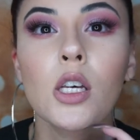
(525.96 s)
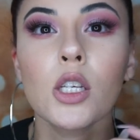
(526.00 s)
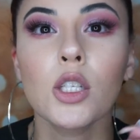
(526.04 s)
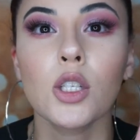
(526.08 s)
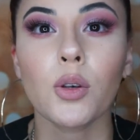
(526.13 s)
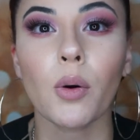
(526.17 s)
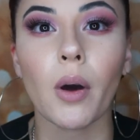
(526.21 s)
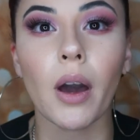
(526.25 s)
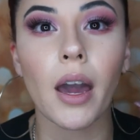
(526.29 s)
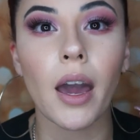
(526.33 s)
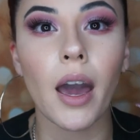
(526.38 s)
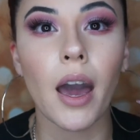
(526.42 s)

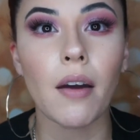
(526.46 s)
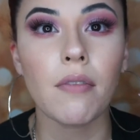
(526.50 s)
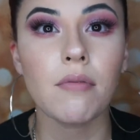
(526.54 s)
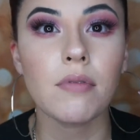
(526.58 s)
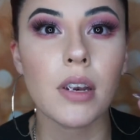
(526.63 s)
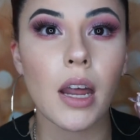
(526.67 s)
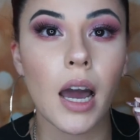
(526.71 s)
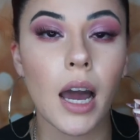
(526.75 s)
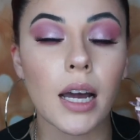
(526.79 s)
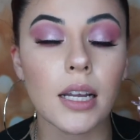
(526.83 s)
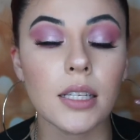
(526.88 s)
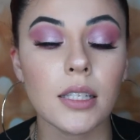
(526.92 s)
So I have
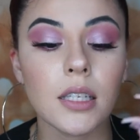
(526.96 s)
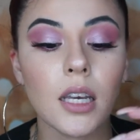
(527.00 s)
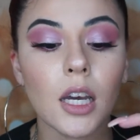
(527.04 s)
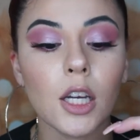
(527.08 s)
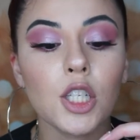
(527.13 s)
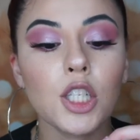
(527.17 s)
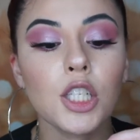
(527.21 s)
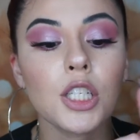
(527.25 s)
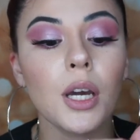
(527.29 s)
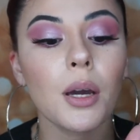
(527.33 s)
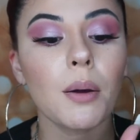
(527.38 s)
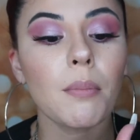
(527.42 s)
not
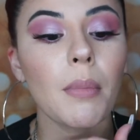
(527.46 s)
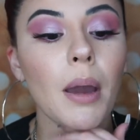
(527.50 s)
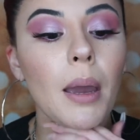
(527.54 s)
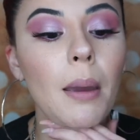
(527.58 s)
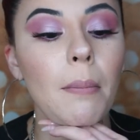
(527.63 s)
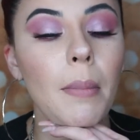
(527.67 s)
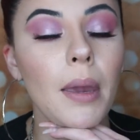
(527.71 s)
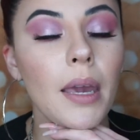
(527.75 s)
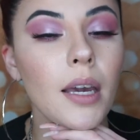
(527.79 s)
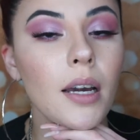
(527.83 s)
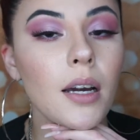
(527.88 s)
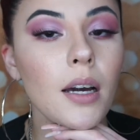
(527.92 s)
touched up my
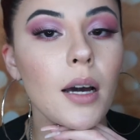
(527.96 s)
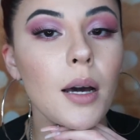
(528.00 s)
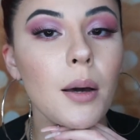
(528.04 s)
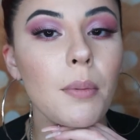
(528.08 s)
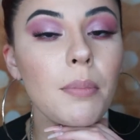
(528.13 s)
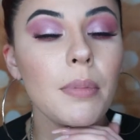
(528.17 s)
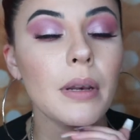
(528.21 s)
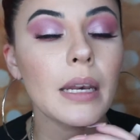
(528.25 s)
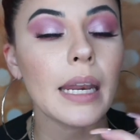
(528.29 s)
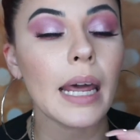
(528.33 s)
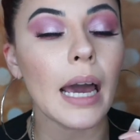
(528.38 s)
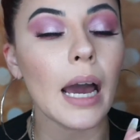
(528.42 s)

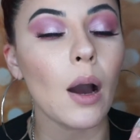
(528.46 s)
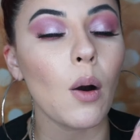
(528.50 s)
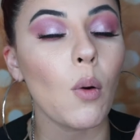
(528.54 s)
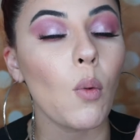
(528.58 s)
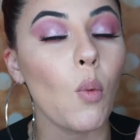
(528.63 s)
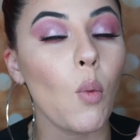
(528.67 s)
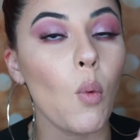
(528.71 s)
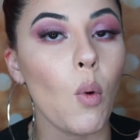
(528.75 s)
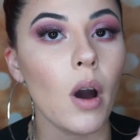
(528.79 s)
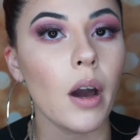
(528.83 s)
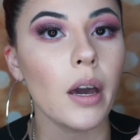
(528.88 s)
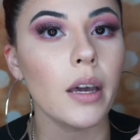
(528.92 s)
makeup, not
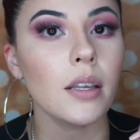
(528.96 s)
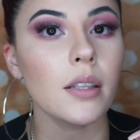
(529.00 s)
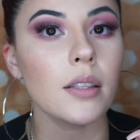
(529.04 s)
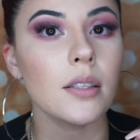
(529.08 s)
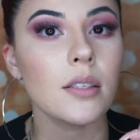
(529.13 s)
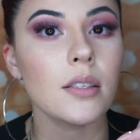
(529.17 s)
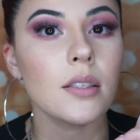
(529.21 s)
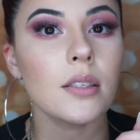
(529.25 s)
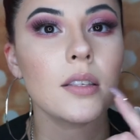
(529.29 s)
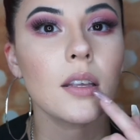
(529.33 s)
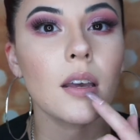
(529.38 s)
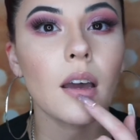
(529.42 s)

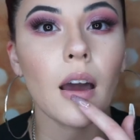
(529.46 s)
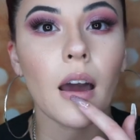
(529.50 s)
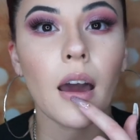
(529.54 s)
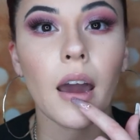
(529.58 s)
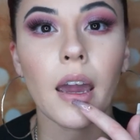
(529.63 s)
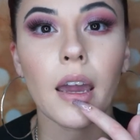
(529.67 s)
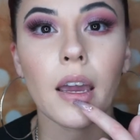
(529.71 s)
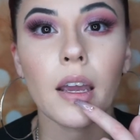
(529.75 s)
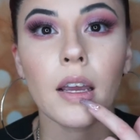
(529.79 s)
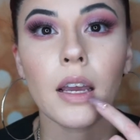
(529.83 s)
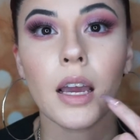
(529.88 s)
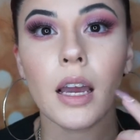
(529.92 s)
once.
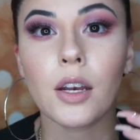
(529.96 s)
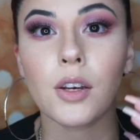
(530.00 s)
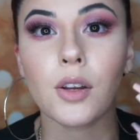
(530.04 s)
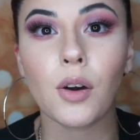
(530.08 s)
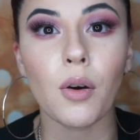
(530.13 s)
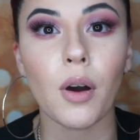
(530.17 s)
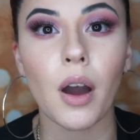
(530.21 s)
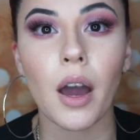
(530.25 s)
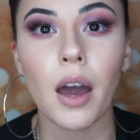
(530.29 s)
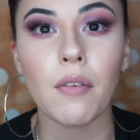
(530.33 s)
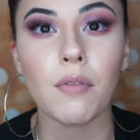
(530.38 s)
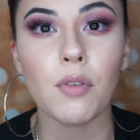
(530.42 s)
I
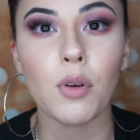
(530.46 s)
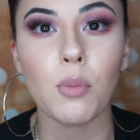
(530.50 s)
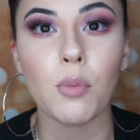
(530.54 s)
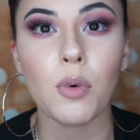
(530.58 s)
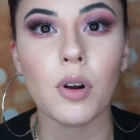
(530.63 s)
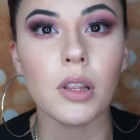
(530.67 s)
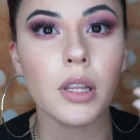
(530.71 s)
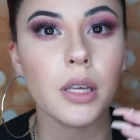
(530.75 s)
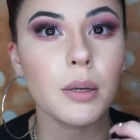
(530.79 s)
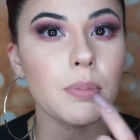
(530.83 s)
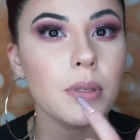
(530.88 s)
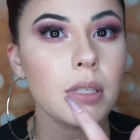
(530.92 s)
don't have no
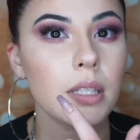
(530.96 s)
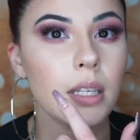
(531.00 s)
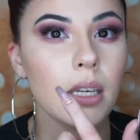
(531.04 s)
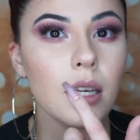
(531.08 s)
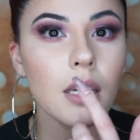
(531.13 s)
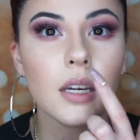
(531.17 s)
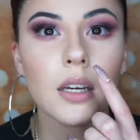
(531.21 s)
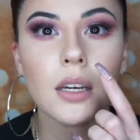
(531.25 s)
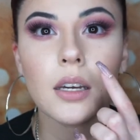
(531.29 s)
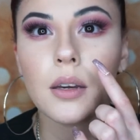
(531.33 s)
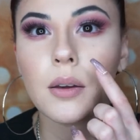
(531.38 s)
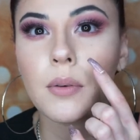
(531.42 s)
more
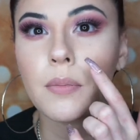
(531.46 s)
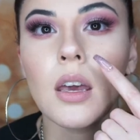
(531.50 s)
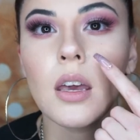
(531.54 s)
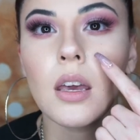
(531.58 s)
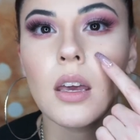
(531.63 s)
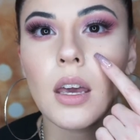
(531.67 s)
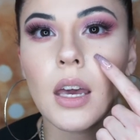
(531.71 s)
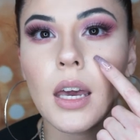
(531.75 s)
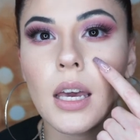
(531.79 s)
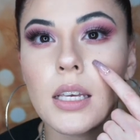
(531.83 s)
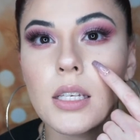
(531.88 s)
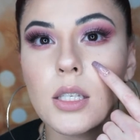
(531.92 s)
lipstick.
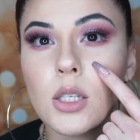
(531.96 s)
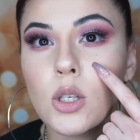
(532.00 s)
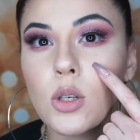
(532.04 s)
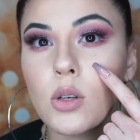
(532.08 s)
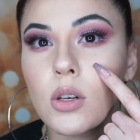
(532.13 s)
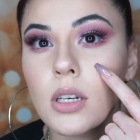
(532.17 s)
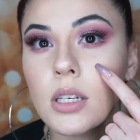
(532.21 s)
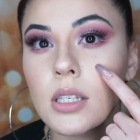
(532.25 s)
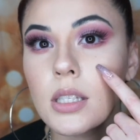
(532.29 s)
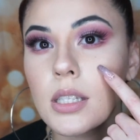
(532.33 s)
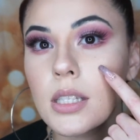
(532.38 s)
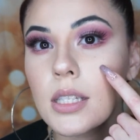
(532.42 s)
As you
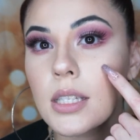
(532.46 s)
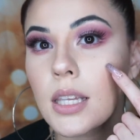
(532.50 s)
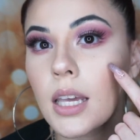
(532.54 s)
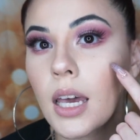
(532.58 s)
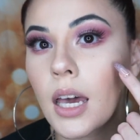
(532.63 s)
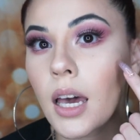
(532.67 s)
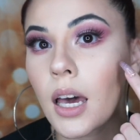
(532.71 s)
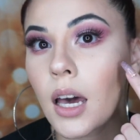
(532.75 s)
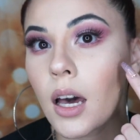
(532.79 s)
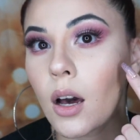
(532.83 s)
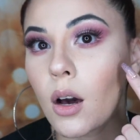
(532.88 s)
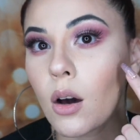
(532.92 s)
can
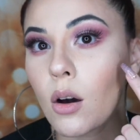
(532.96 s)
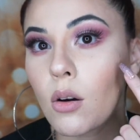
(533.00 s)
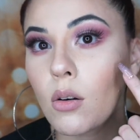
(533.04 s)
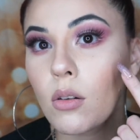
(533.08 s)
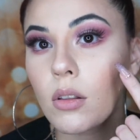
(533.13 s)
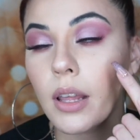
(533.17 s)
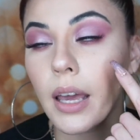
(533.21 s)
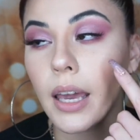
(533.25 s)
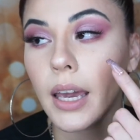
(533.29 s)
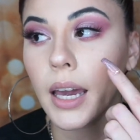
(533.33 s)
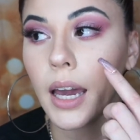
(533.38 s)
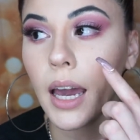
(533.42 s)
tell,
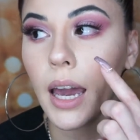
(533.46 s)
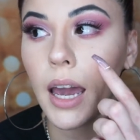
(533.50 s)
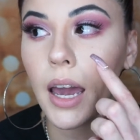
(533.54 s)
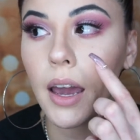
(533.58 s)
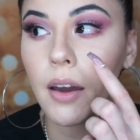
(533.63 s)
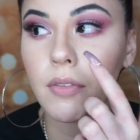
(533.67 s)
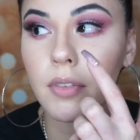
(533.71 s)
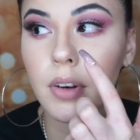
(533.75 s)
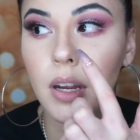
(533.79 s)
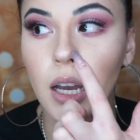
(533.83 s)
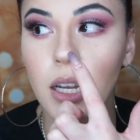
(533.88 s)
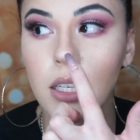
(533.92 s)
like I
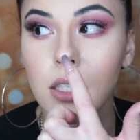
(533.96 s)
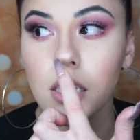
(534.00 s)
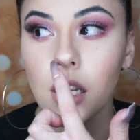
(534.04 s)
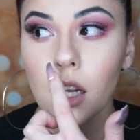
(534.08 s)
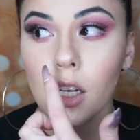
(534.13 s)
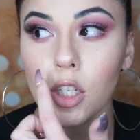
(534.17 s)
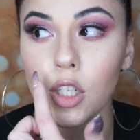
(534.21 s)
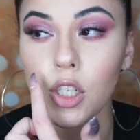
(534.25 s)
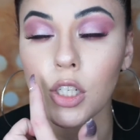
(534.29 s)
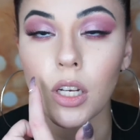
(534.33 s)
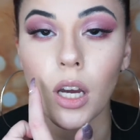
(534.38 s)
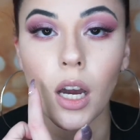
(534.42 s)
have not
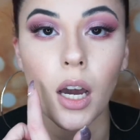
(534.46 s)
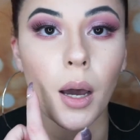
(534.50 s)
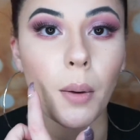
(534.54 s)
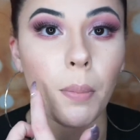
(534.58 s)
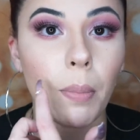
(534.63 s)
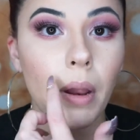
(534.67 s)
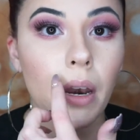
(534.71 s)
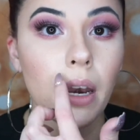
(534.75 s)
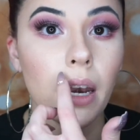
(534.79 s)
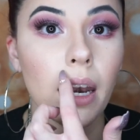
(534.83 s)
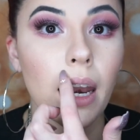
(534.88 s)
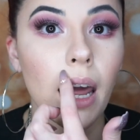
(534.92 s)
touched up,
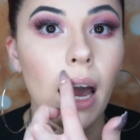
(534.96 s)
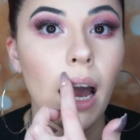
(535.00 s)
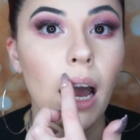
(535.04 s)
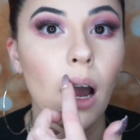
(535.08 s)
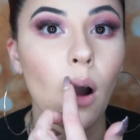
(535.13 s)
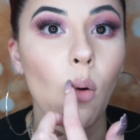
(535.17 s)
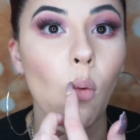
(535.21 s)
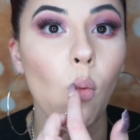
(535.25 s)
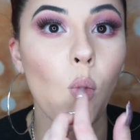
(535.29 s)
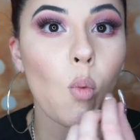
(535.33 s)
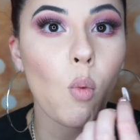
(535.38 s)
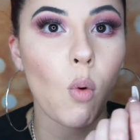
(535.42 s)

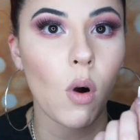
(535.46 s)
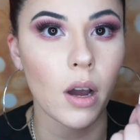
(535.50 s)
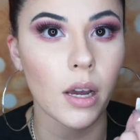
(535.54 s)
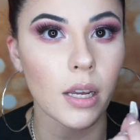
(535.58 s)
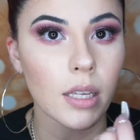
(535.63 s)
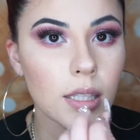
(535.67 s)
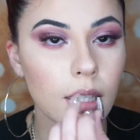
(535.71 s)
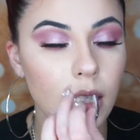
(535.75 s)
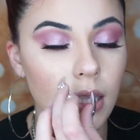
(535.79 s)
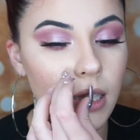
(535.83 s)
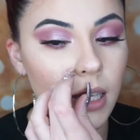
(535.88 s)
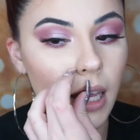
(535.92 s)
not
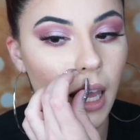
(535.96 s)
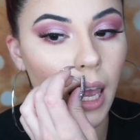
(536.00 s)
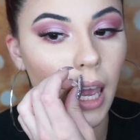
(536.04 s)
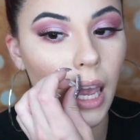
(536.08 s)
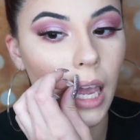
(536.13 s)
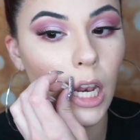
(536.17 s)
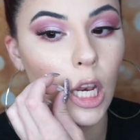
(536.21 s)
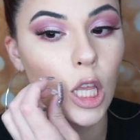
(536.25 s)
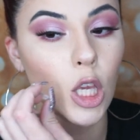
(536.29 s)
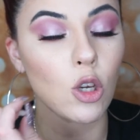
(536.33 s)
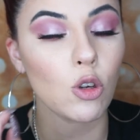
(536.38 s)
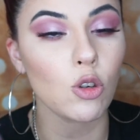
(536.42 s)
once.
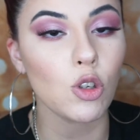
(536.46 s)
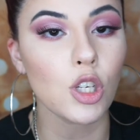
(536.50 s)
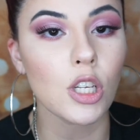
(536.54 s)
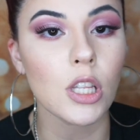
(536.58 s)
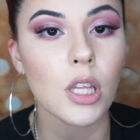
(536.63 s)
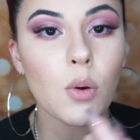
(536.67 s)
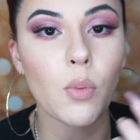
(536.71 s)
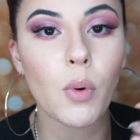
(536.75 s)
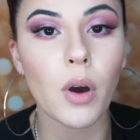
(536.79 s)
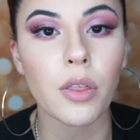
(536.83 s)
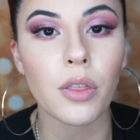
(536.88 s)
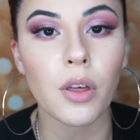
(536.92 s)
And
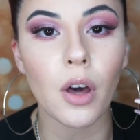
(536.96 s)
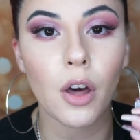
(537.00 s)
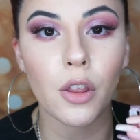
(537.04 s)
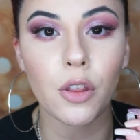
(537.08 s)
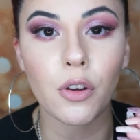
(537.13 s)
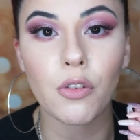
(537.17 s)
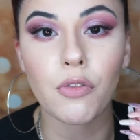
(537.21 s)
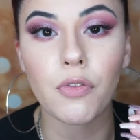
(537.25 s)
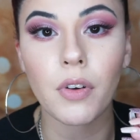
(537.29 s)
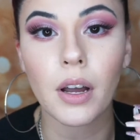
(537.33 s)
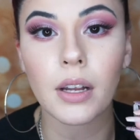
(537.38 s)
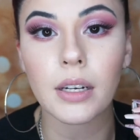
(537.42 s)
usually with
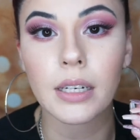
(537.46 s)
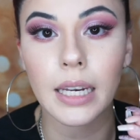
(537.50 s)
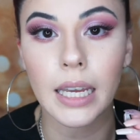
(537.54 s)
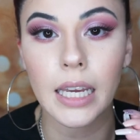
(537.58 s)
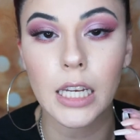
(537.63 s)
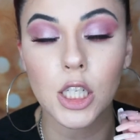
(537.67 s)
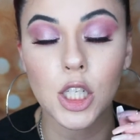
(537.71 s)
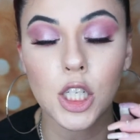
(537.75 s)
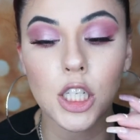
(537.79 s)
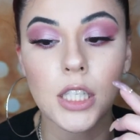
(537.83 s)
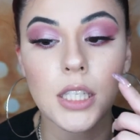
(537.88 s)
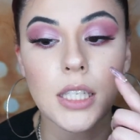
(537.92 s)
other
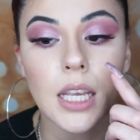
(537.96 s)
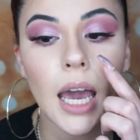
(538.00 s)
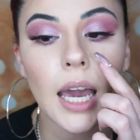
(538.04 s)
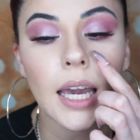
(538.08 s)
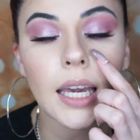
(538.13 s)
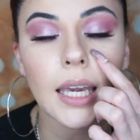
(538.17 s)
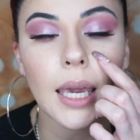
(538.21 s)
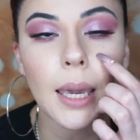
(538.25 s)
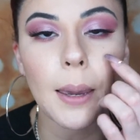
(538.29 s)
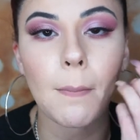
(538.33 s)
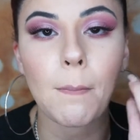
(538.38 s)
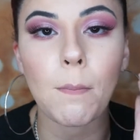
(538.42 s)
foundations, I
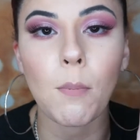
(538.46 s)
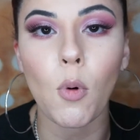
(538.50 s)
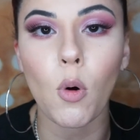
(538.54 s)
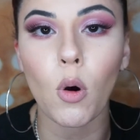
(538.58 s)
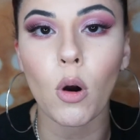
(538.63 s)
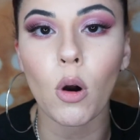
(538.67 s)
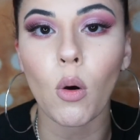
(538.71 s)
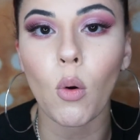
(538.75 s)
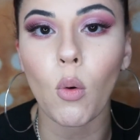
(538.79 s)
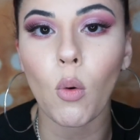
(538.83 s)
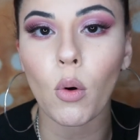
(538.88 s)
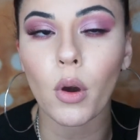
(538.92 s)
get
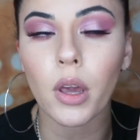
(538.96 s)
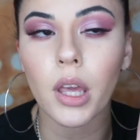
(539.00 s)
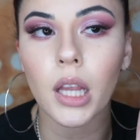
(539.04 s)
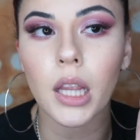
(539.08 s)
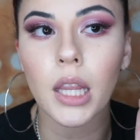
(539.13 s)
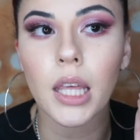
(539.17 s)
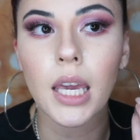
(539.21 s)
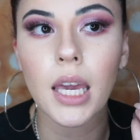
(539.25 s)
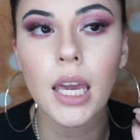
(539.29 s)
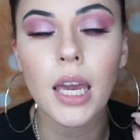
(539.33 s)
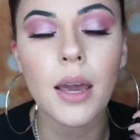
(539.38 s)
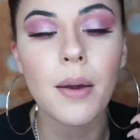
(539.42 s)
more
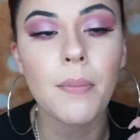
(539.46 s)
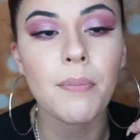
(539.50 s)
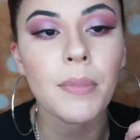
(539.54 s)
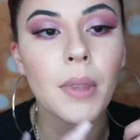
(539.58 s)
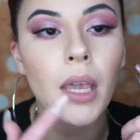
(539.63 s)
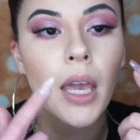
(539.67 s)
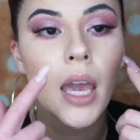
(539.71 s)
oily.